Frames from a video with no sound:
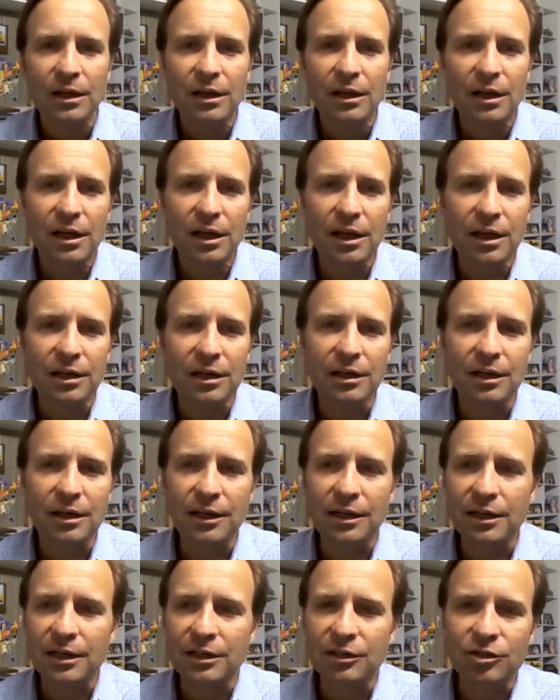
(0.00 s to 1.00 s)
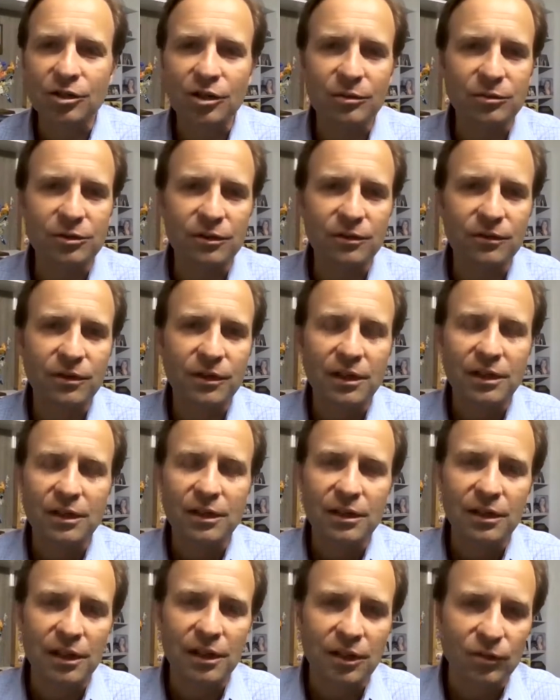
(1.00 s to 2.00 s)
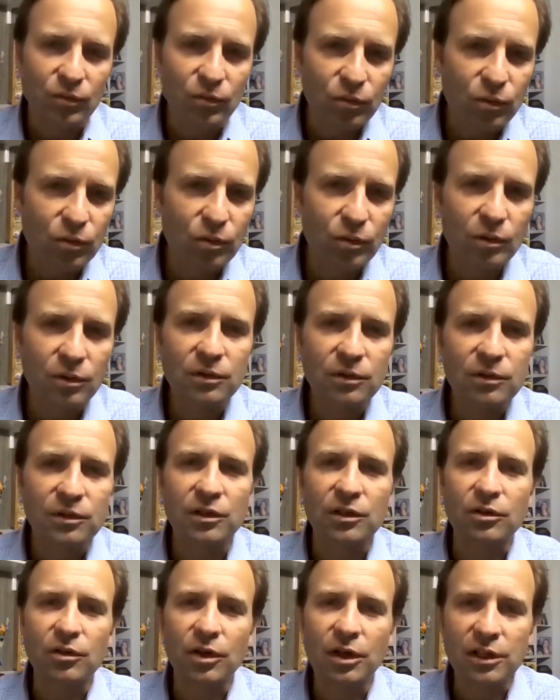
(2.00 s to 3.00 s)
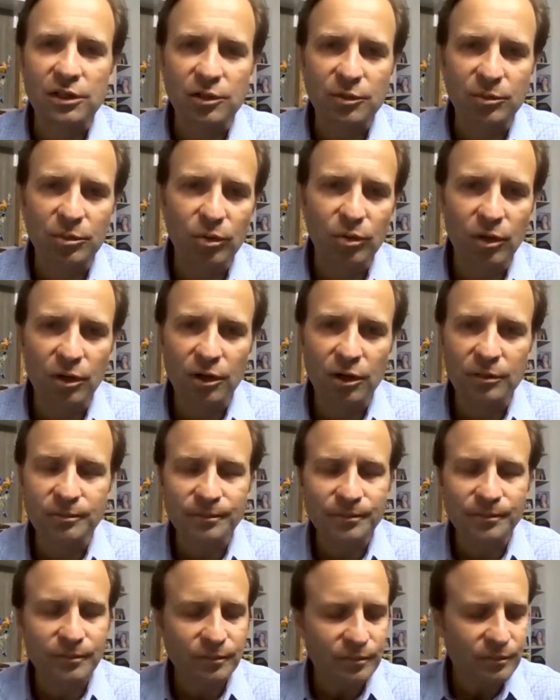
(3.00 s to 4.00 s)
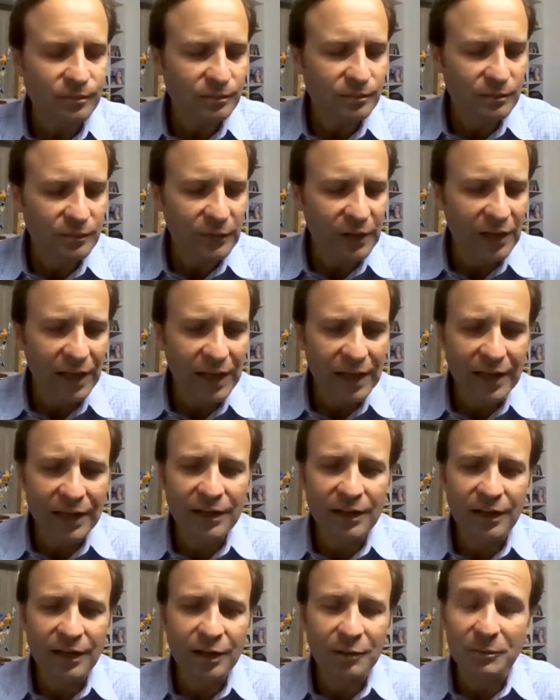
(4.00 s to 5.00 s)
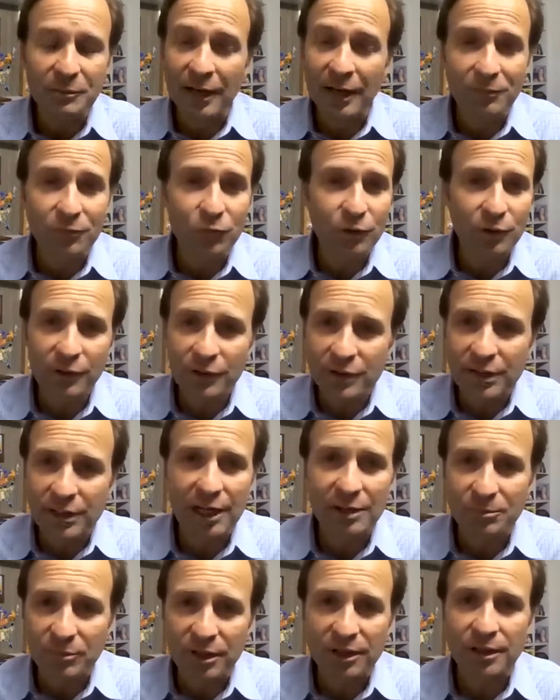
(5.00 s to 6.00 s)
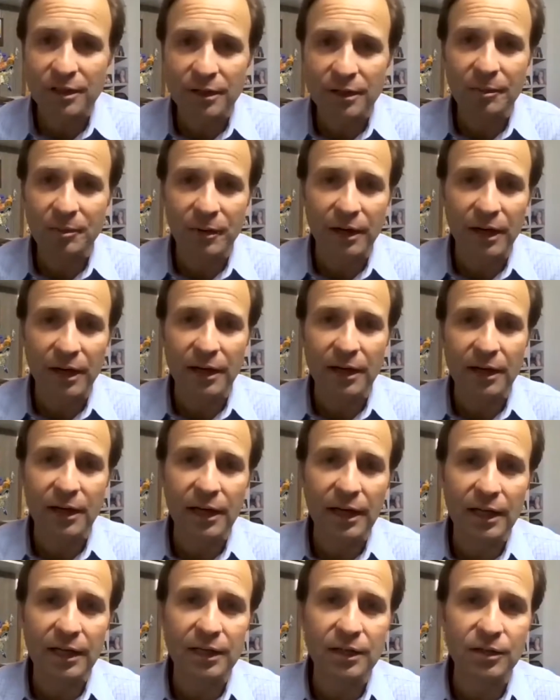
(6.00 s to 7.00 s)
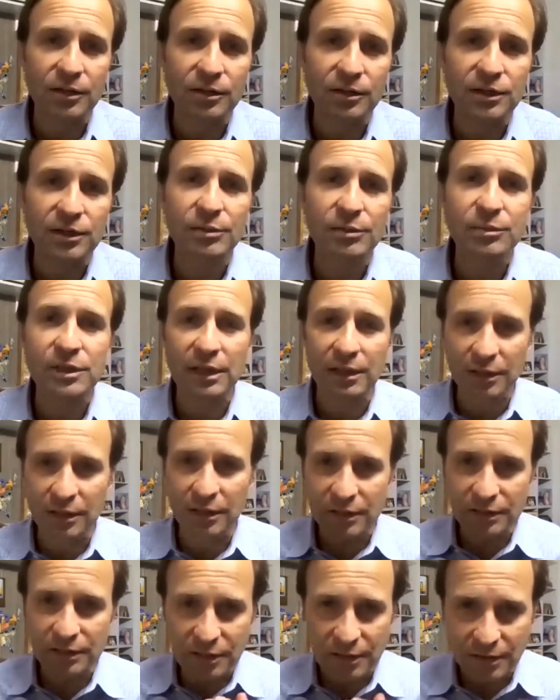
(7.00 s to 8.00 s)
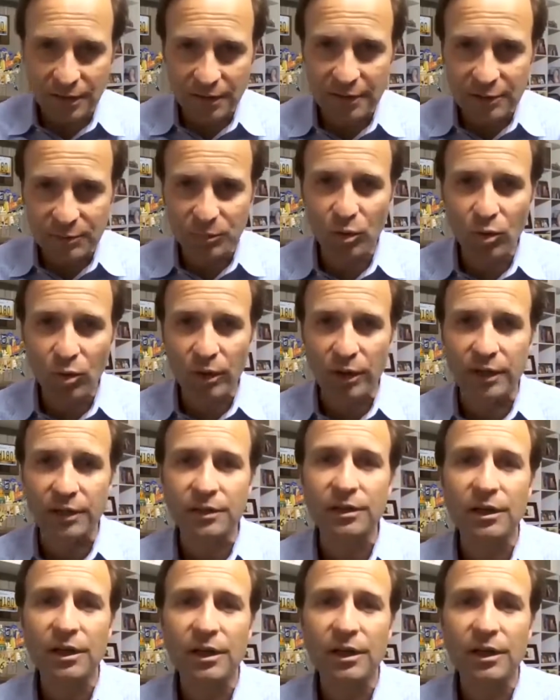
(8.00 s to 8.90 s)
And in terms of like rules and across the board. And I'm really not picking up on it. There seems, at least at this point,